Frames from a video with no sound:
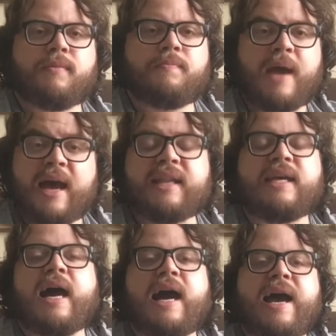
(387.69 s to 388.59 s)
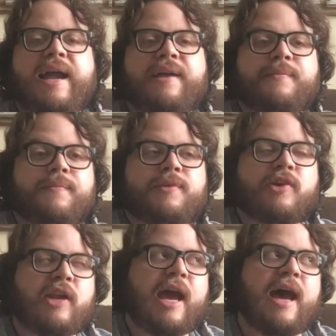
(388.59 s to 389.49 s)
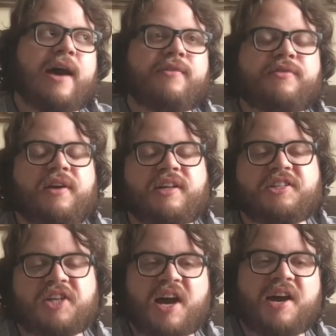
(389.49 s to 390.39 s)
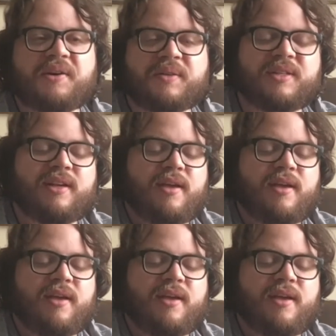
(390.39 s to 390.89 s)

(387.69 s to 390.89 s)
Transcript: bad guy could have a child.